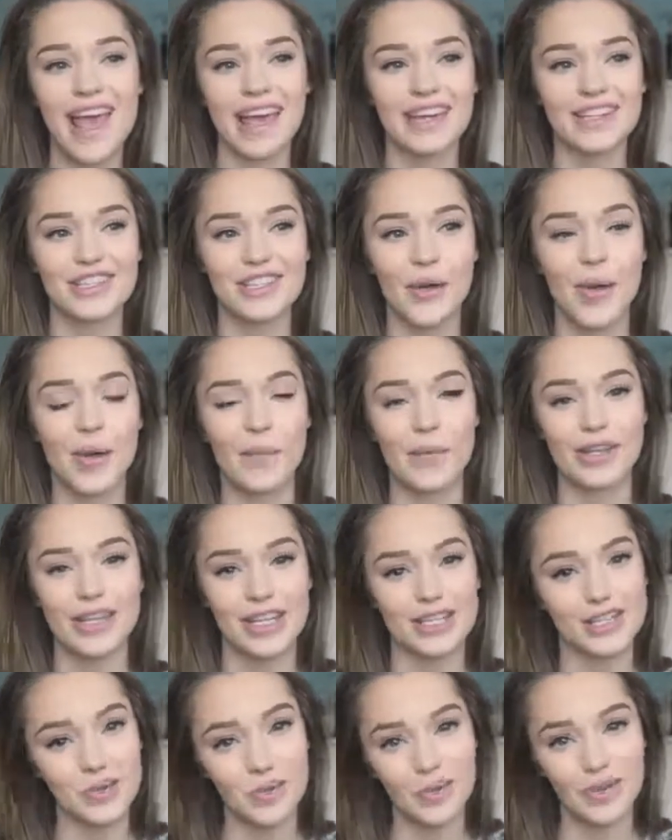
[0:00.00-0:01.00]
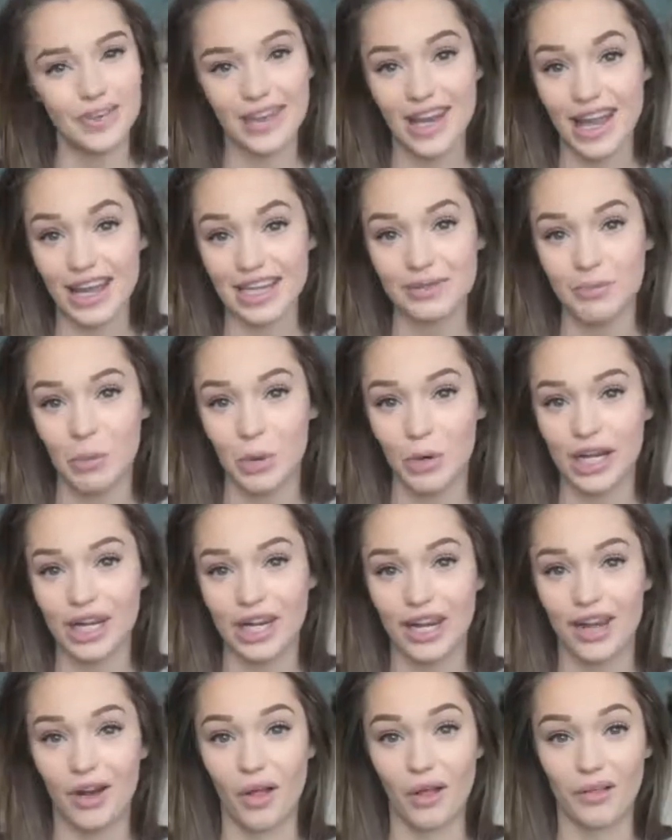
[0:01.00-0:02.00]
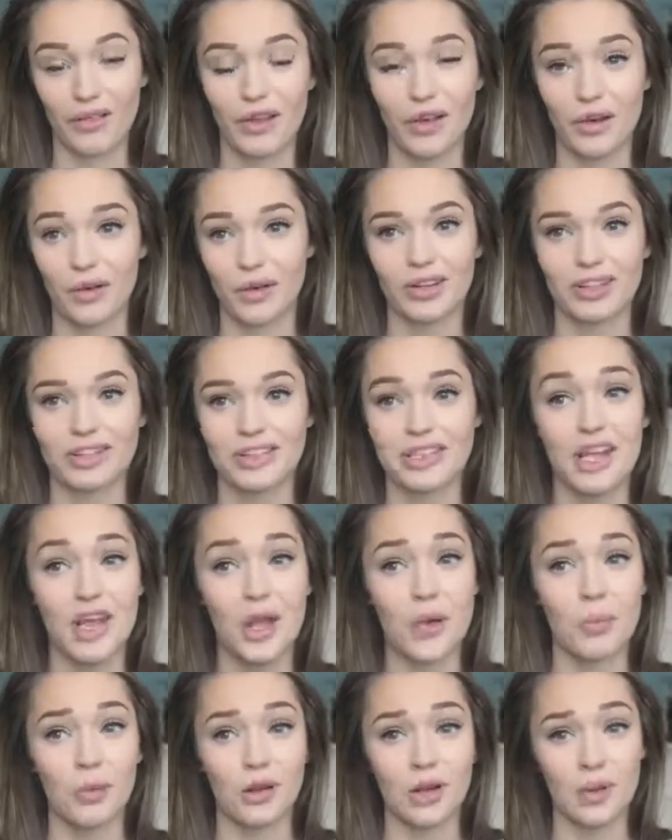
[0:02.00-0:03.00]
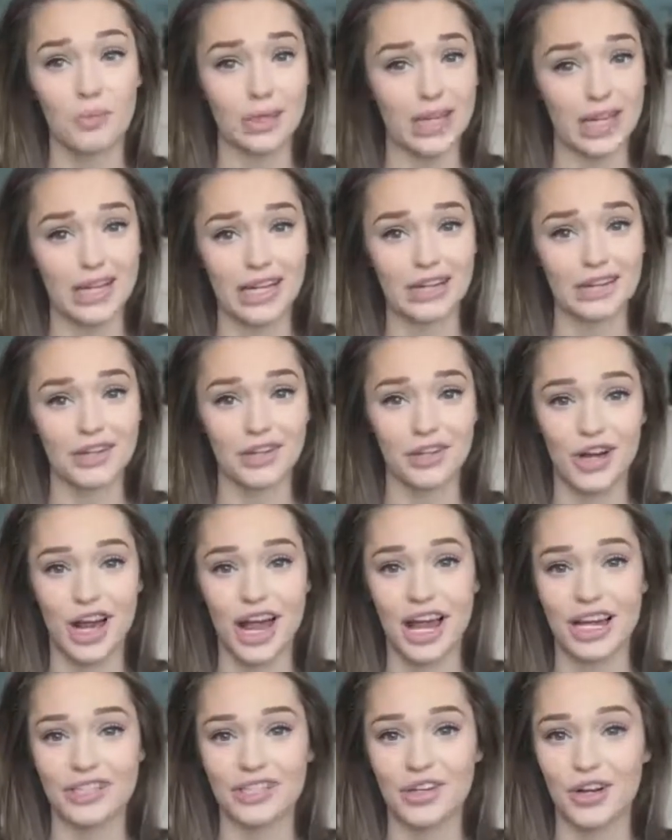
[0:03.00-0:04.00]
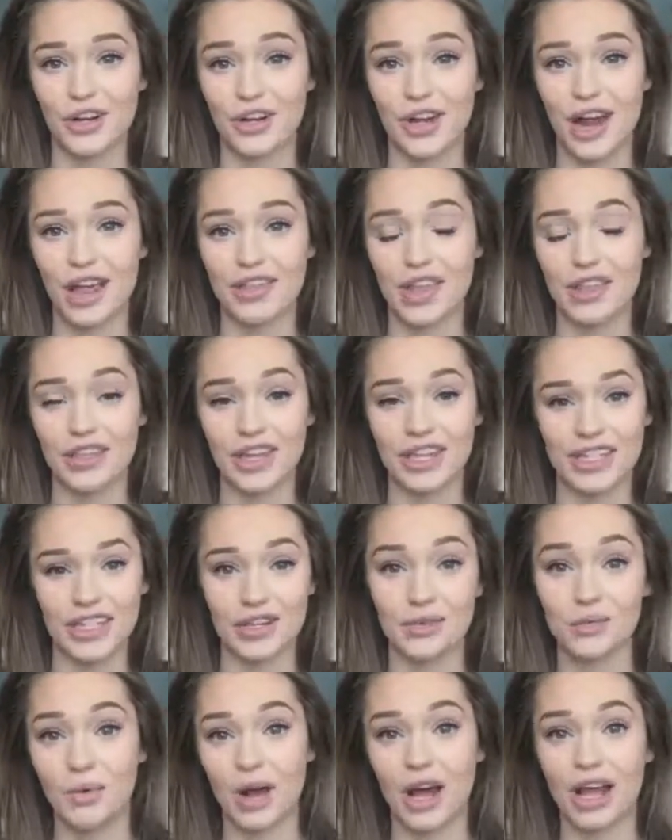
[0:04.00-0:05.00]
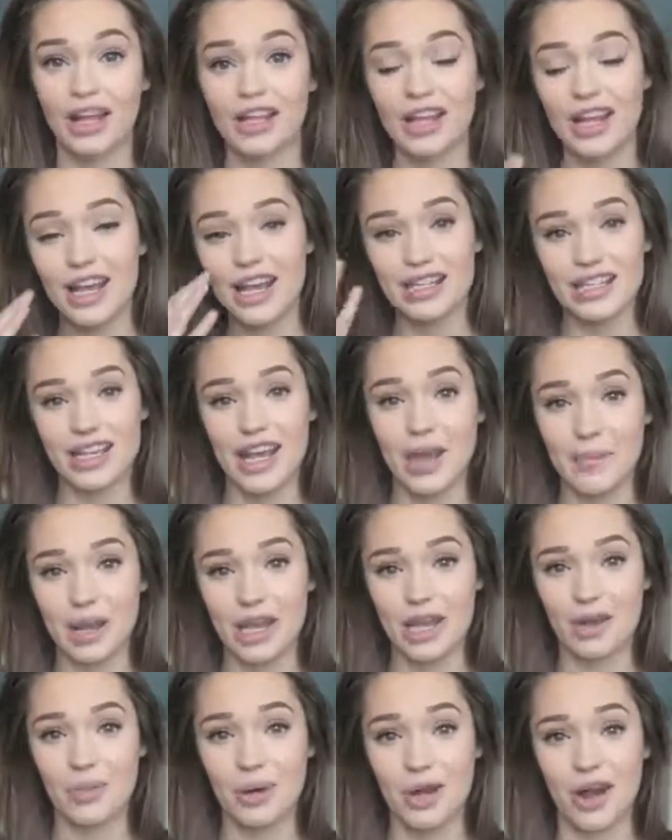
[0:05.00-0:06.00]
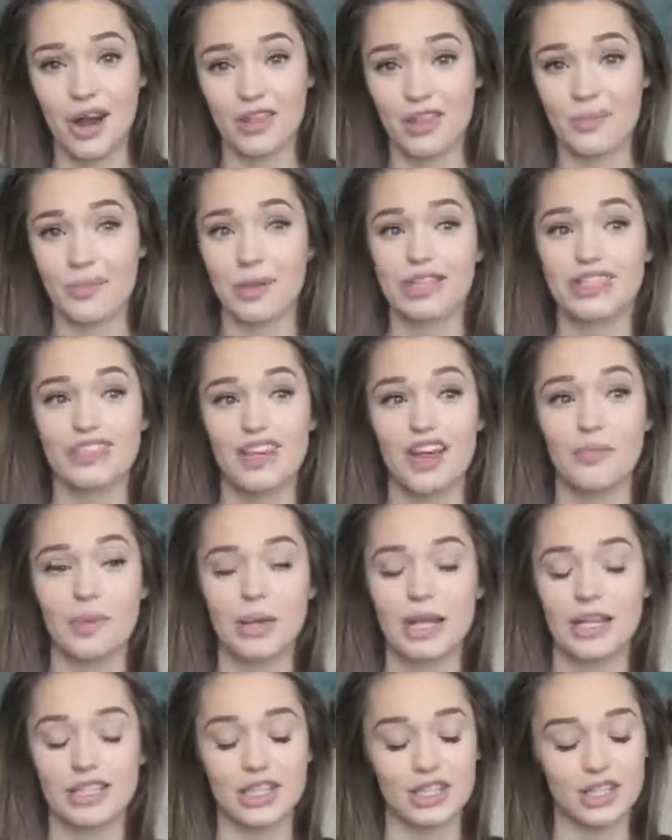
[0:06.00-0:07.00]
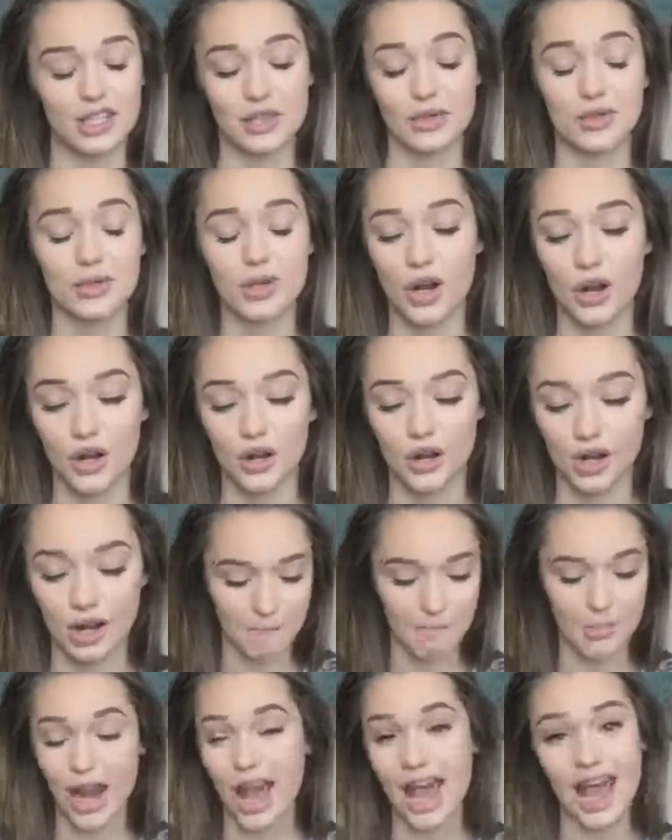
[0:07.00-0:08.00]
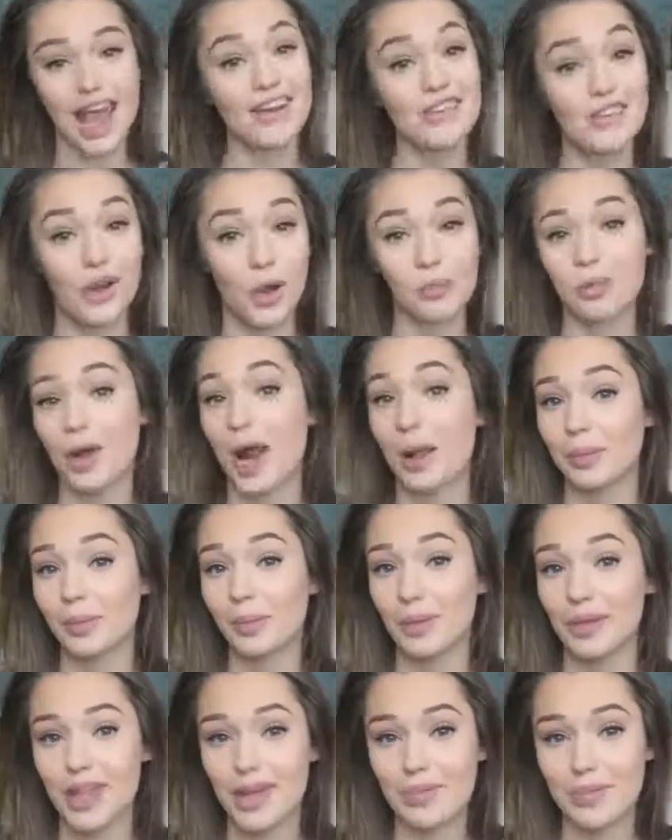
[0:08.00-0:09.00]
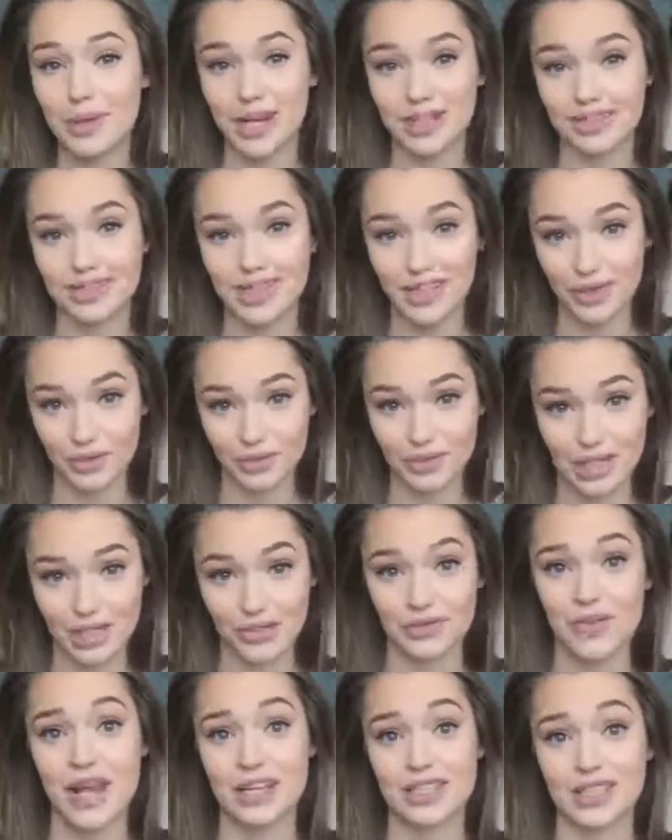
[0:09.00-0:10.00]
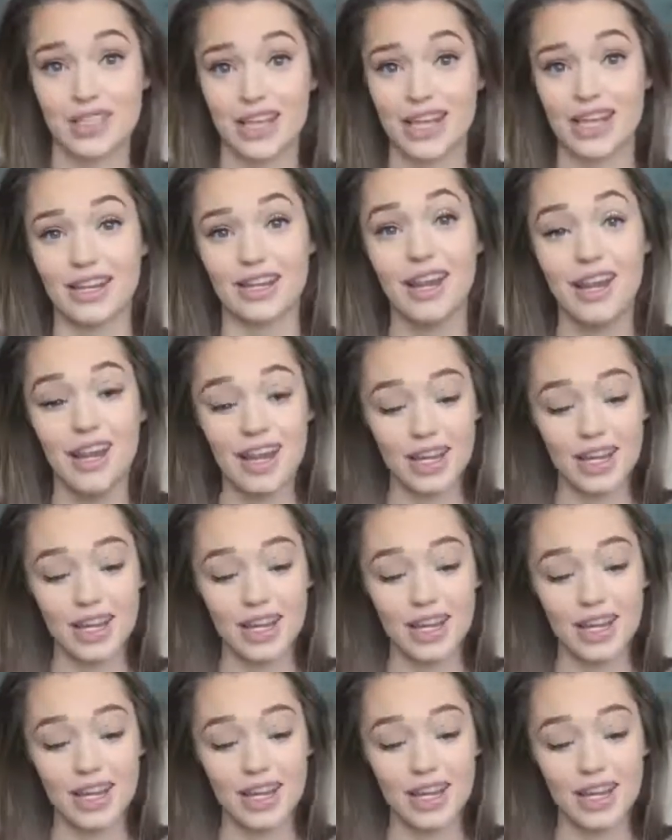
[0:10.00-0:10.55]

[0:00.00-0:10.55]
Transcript: And so I went to school the next morning and all the girls were complaining that their eyes hurt and that they didn't want to get makeup put on them and stuff because it just hurt. But I had no problem with it because I use this Vaseline.